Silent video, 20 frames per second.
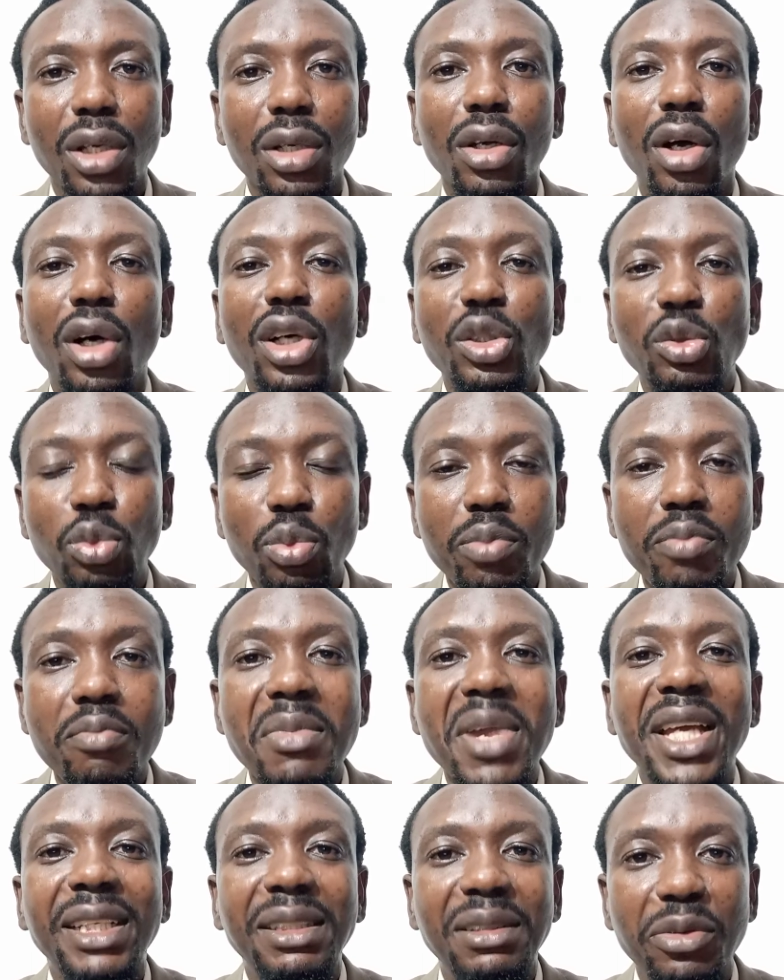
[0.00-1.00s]
God
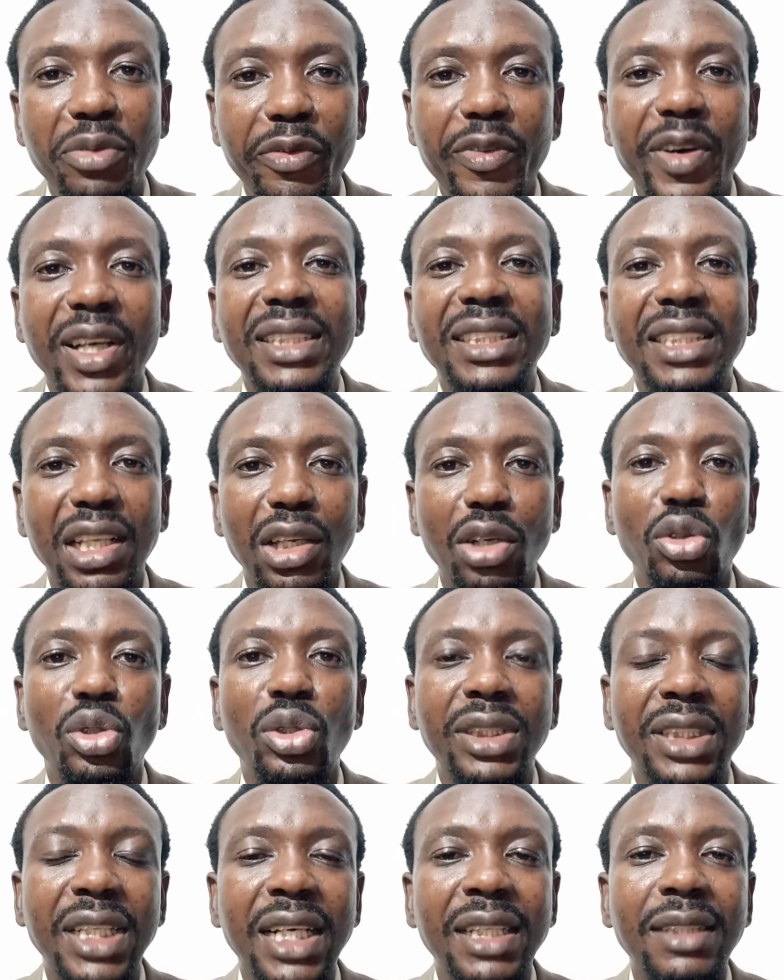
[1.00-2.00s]
made the first
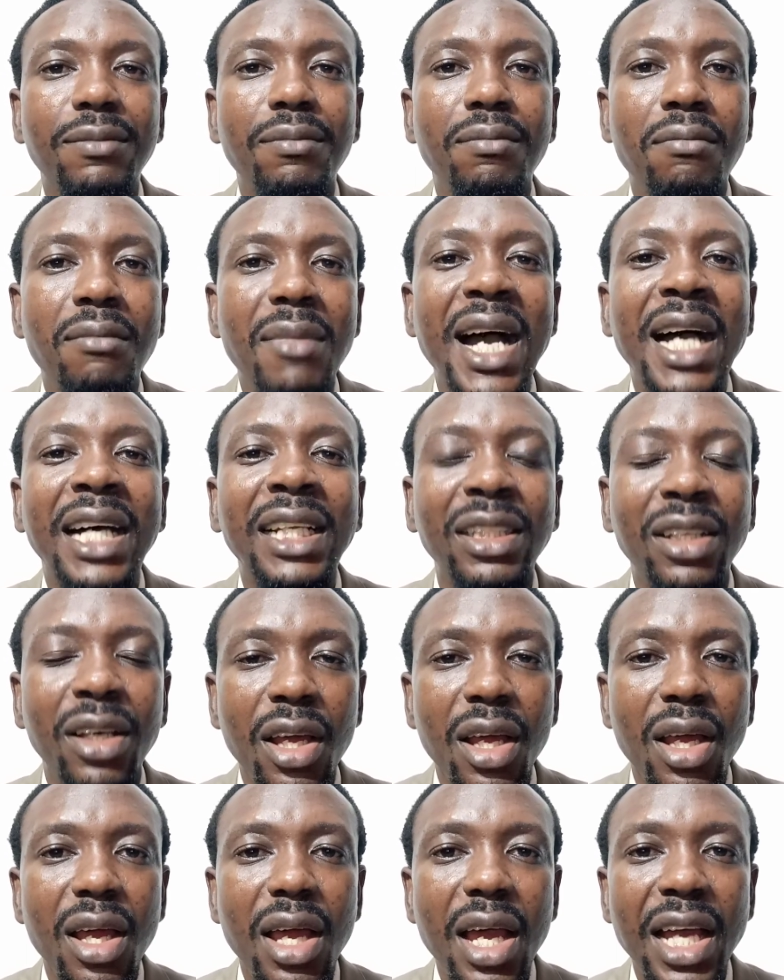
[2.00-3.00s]
clothes that man
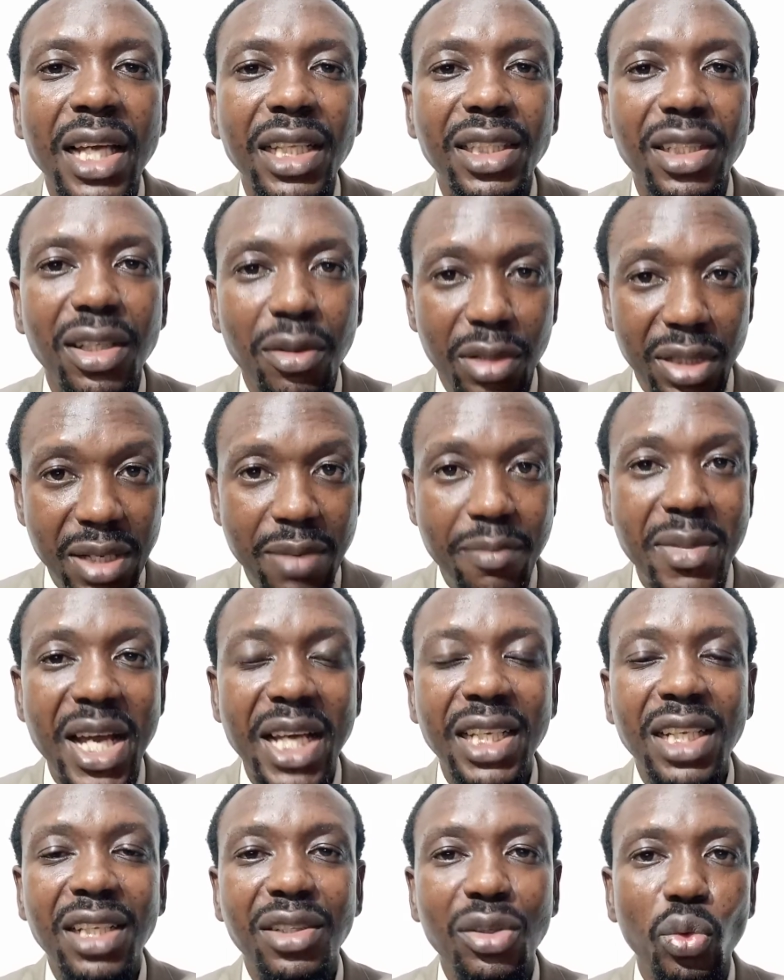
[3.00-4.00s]
and the
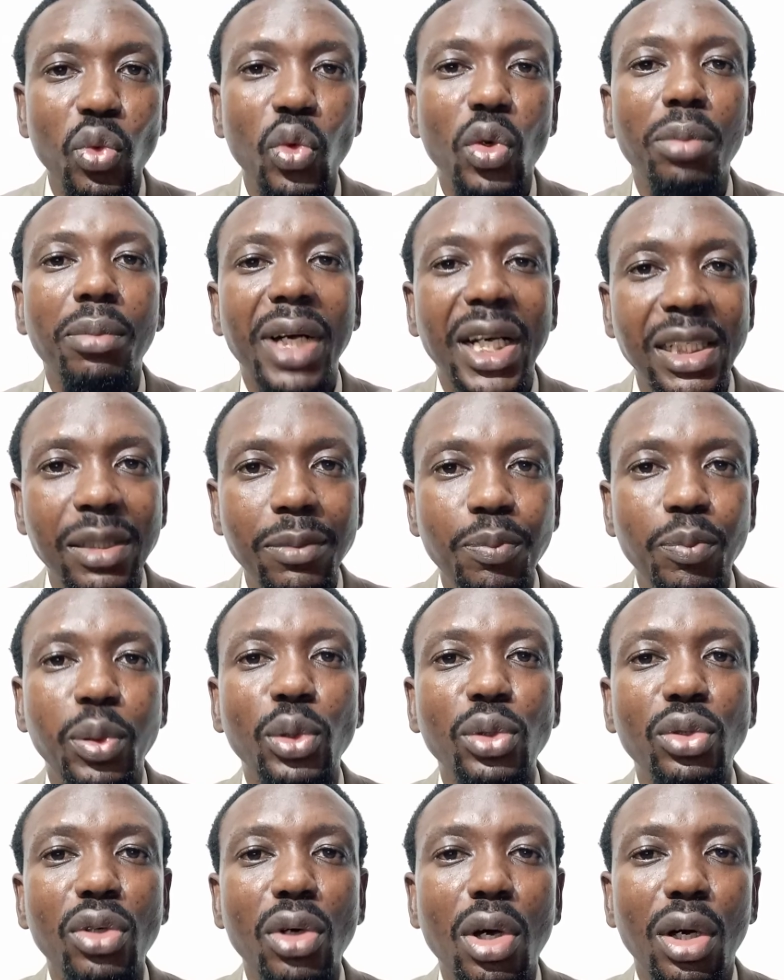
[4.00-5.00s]
man and the woman
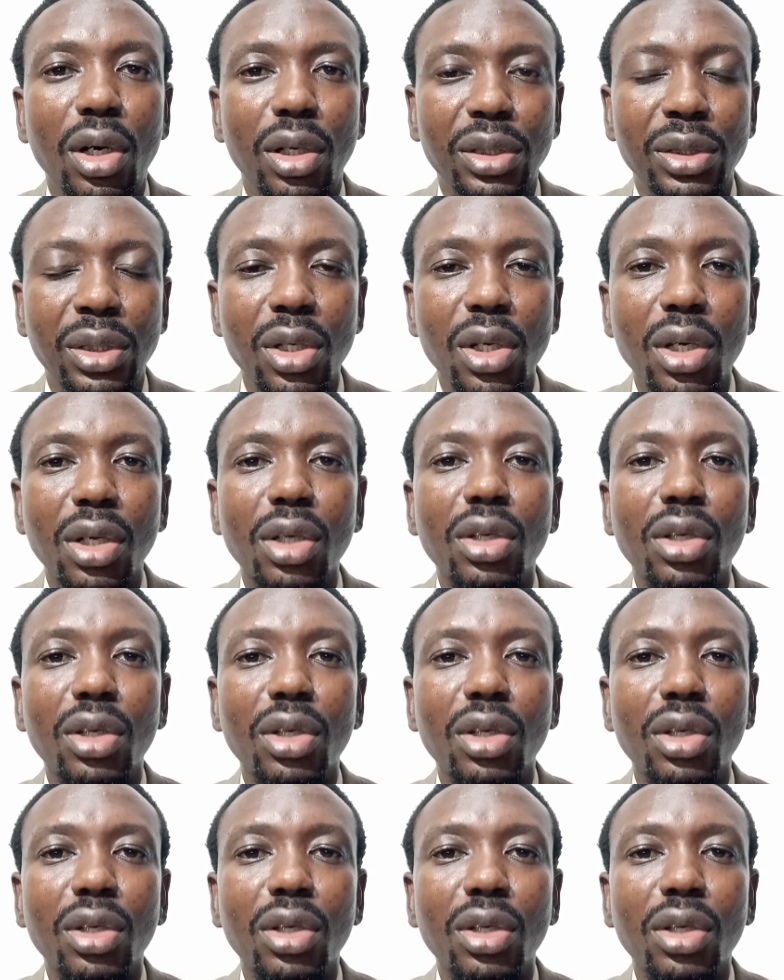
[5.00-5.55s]
put on.